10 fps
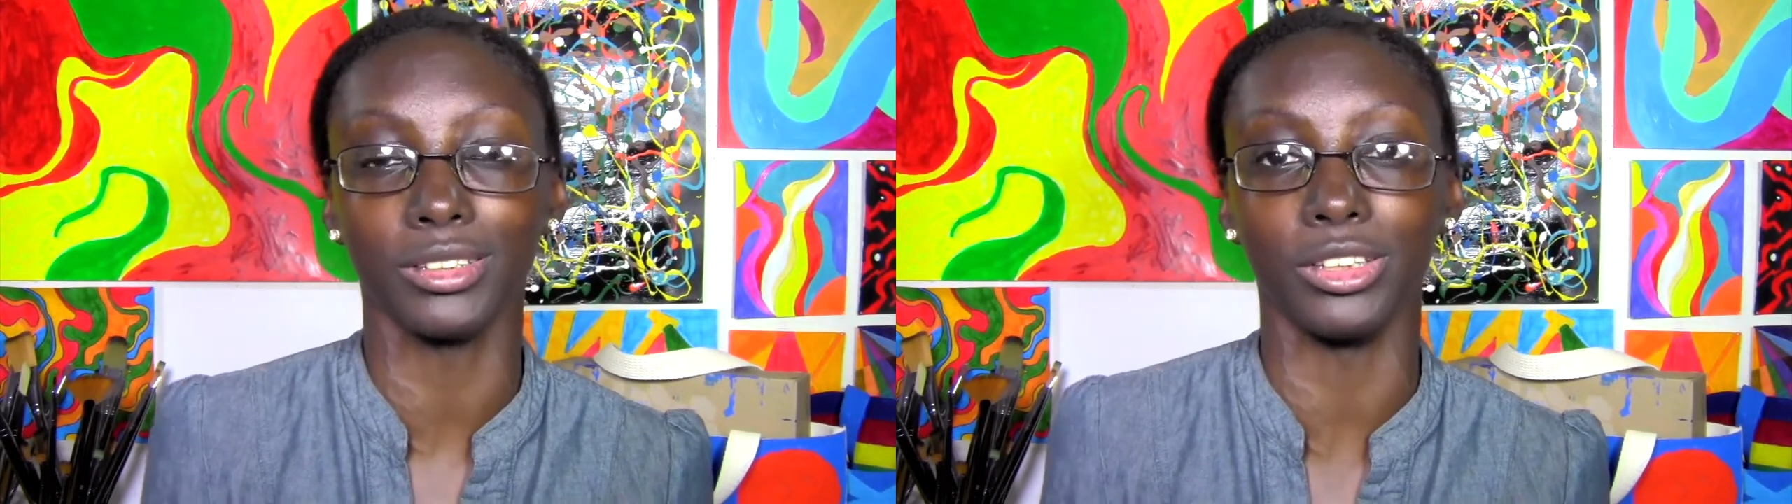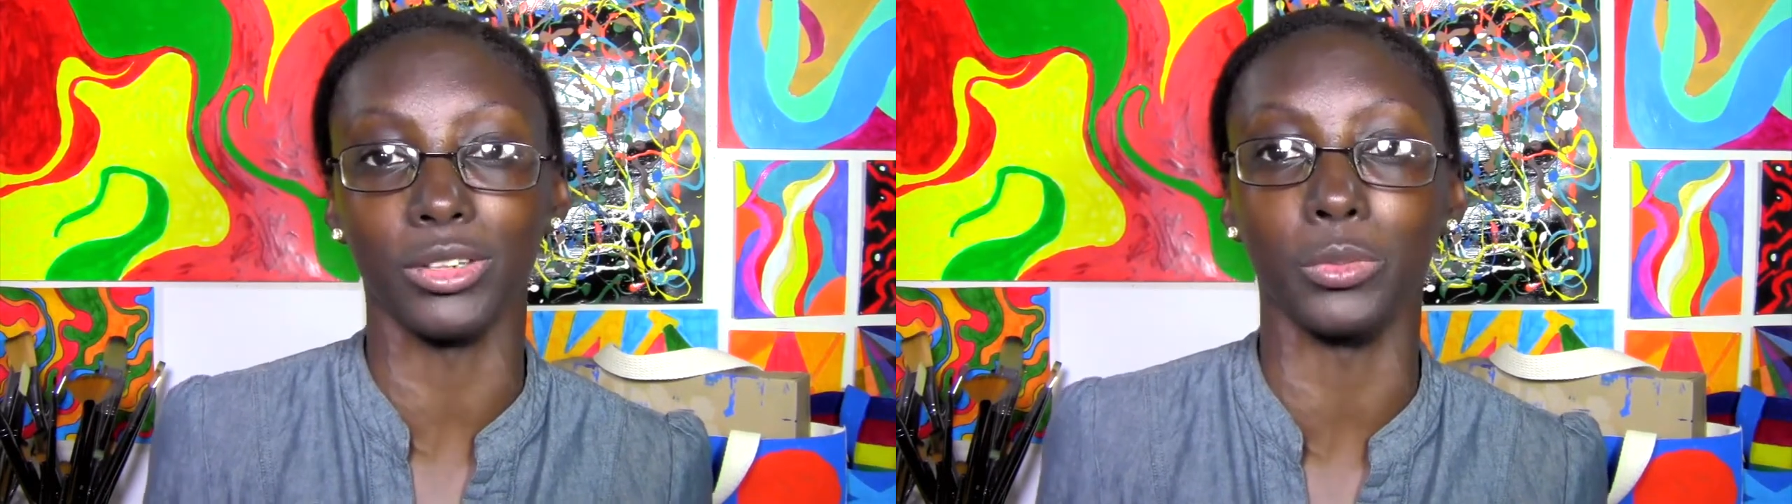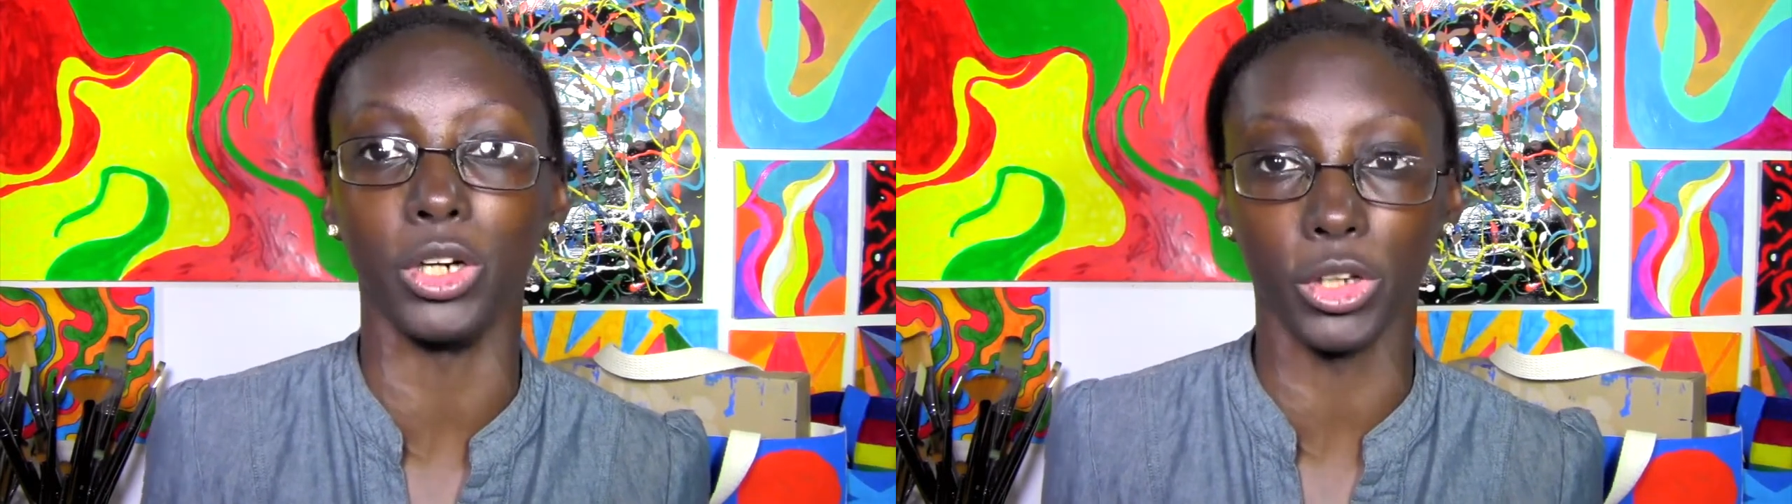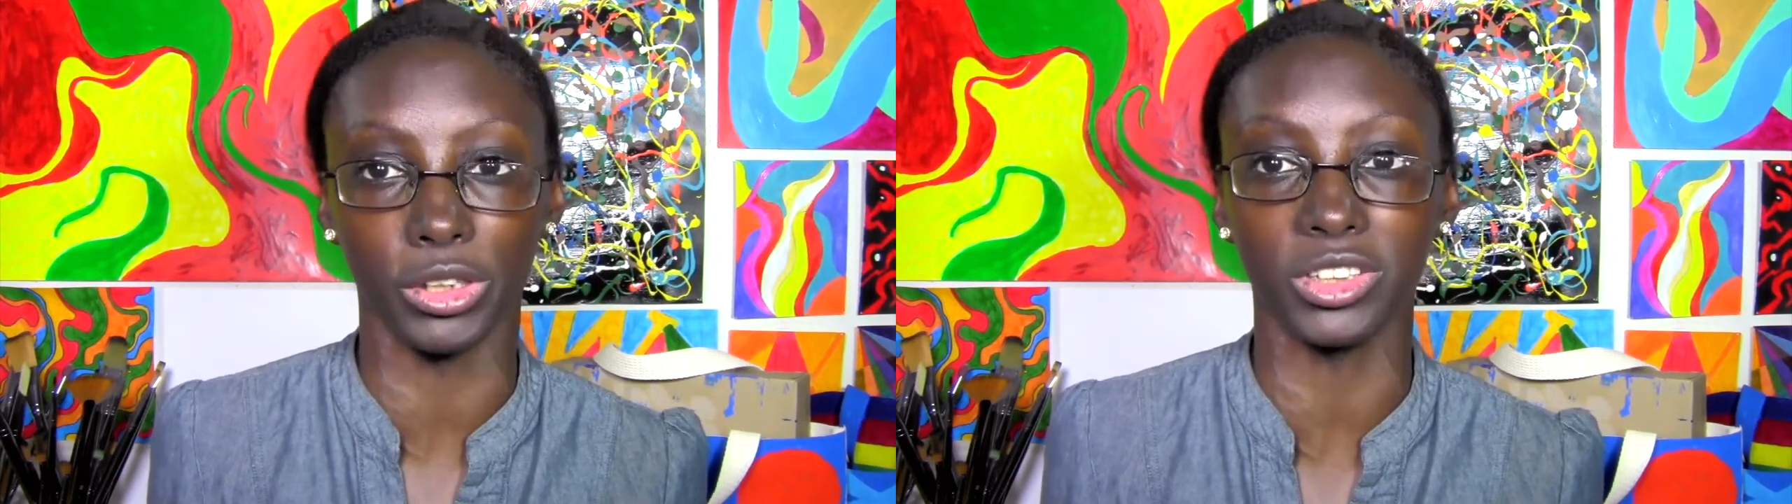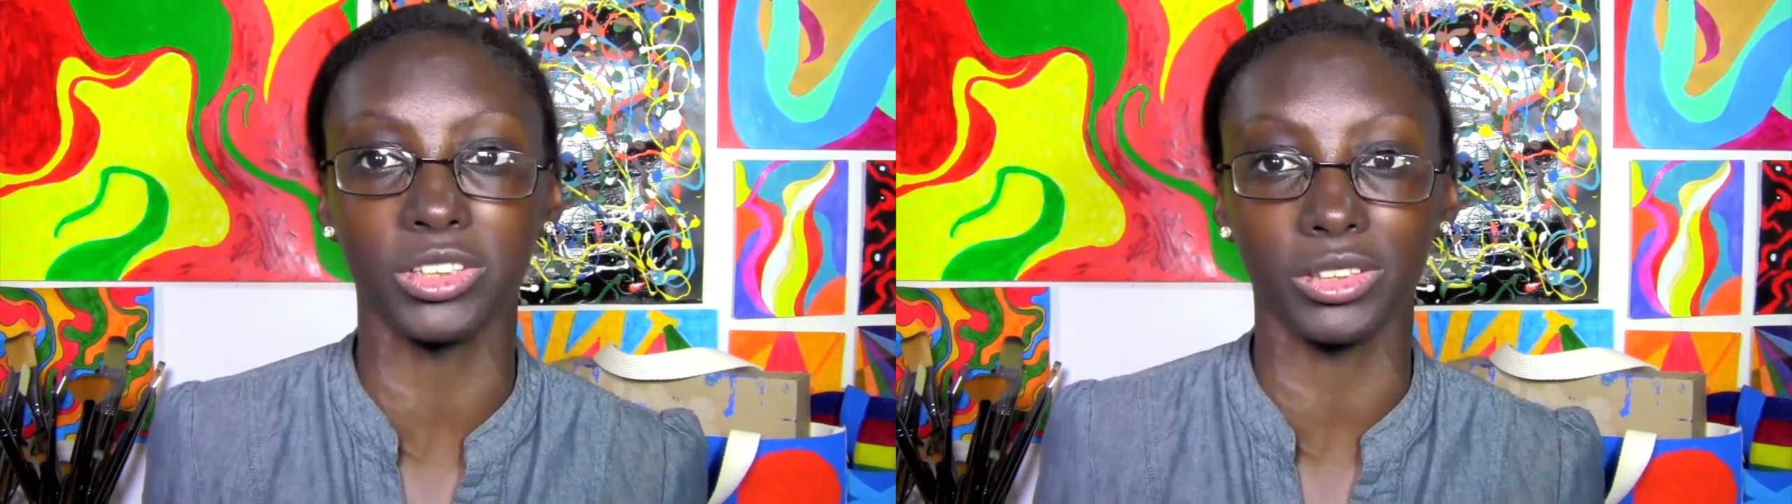You know, we're
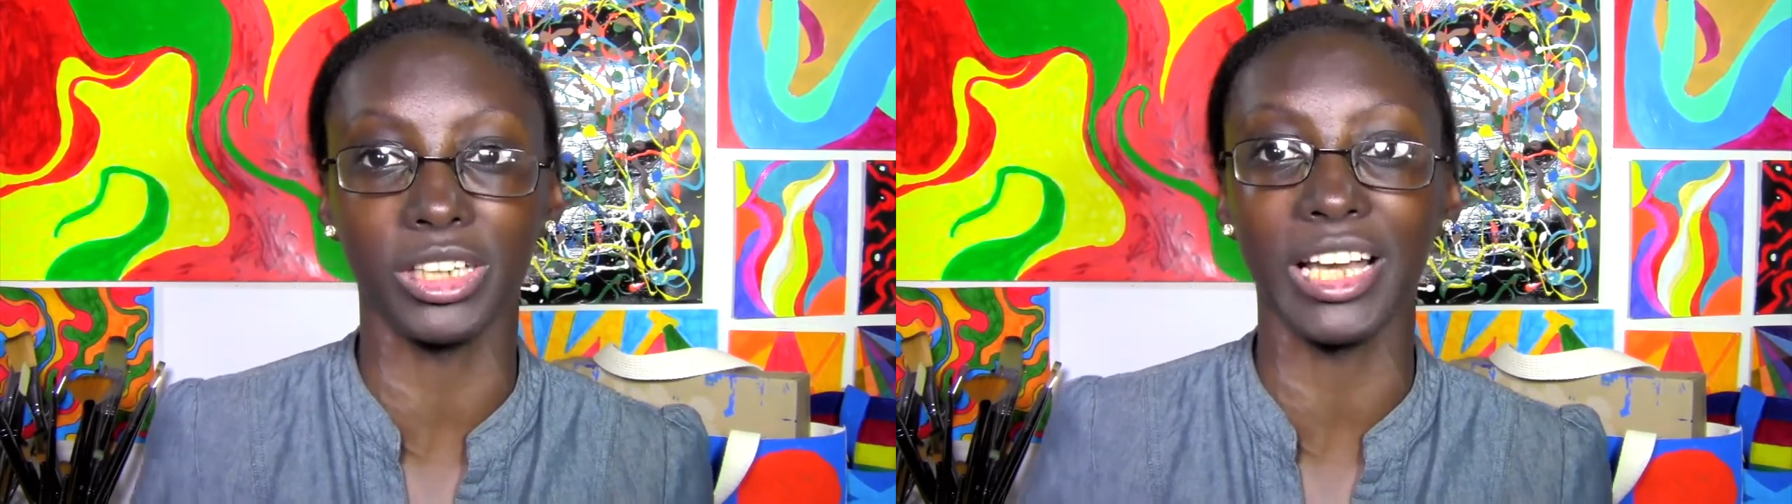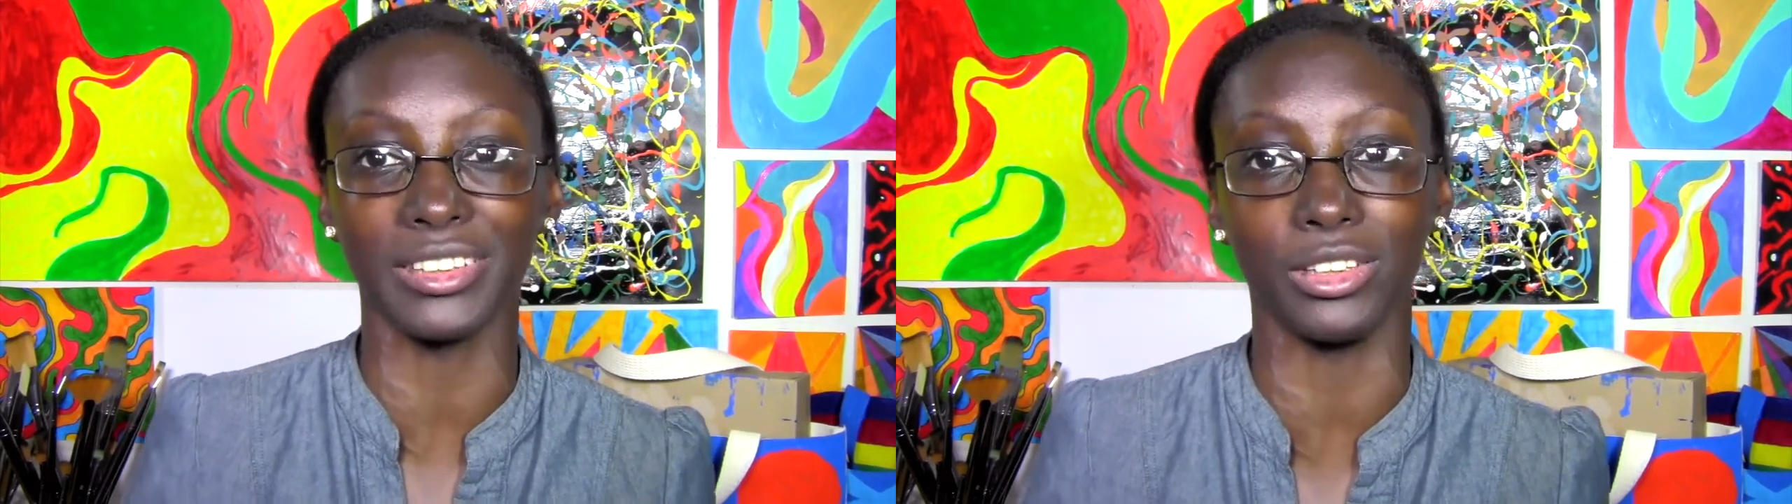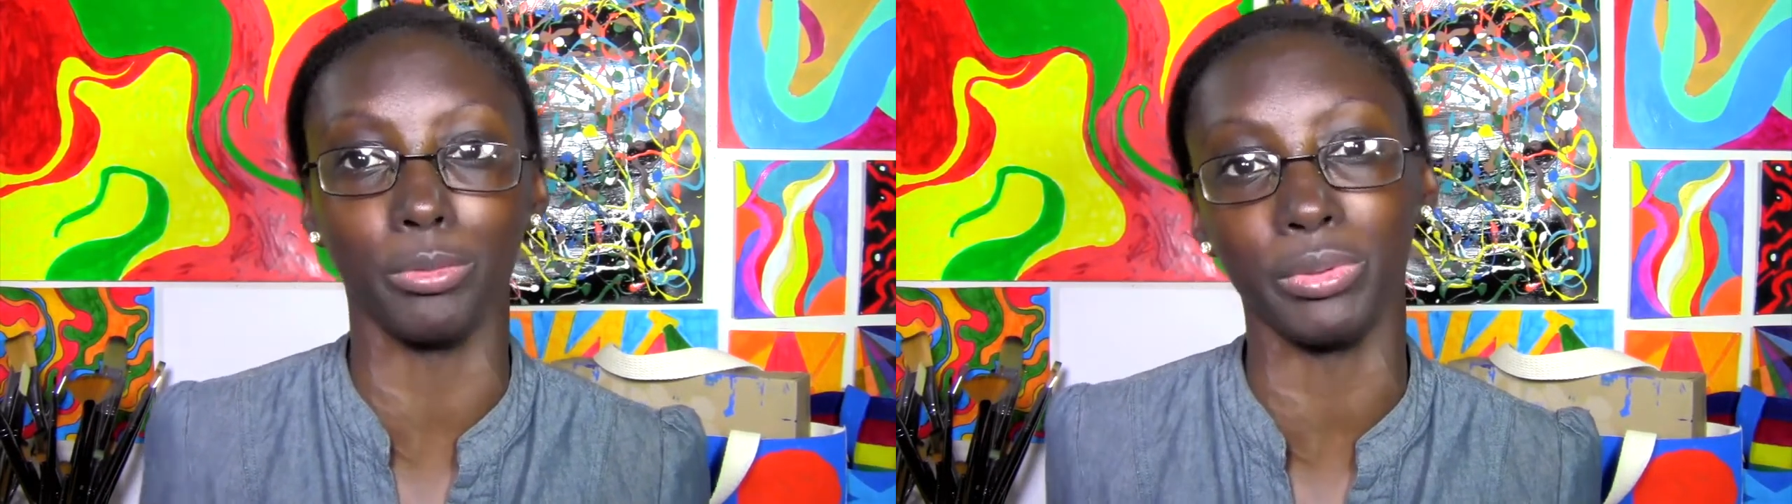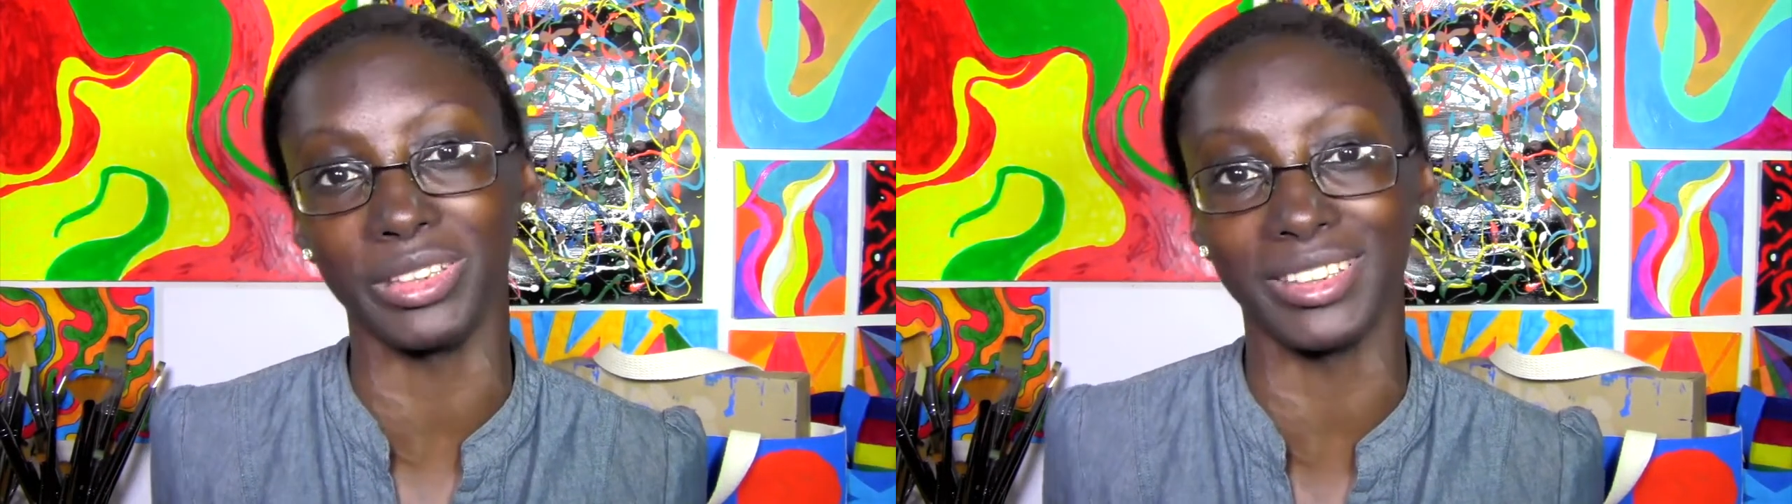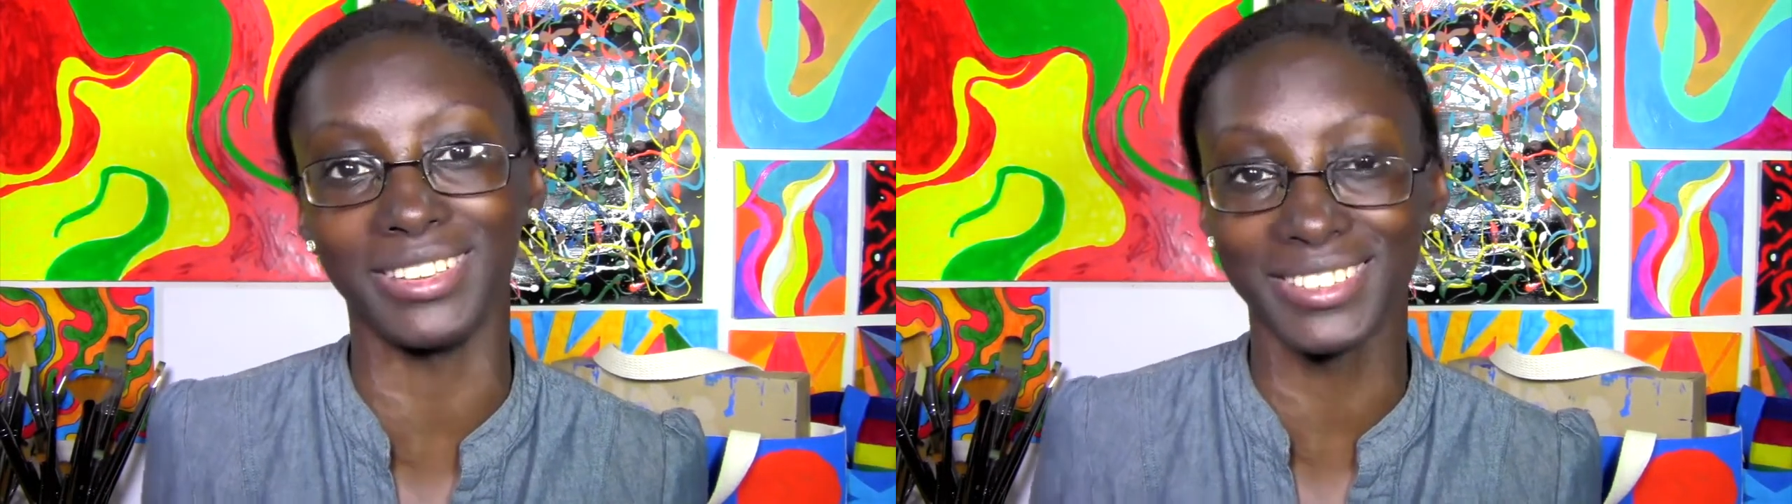artists. They have to look
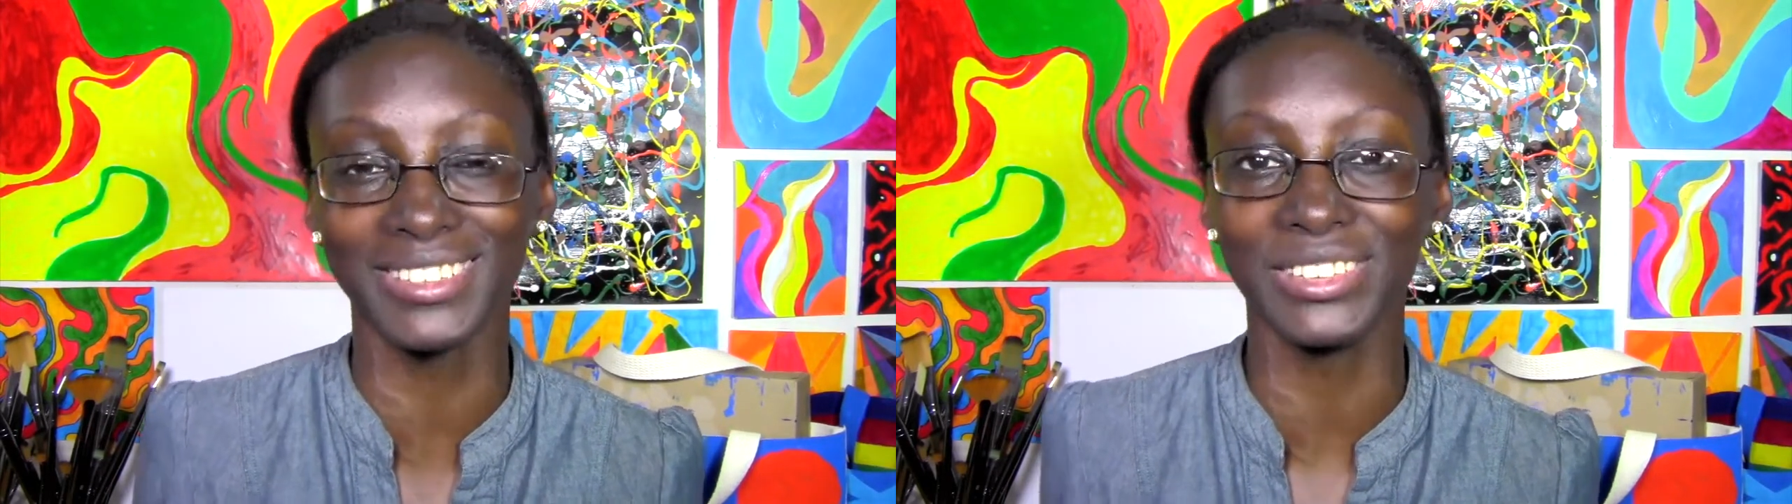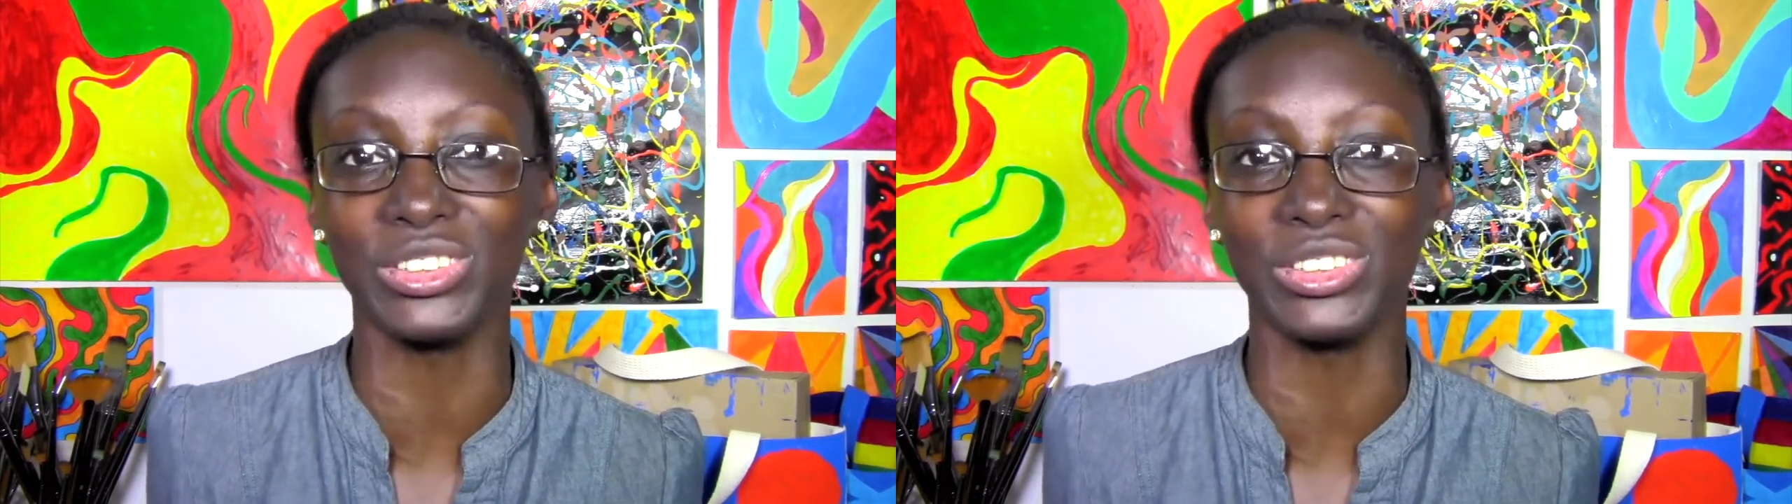pretty.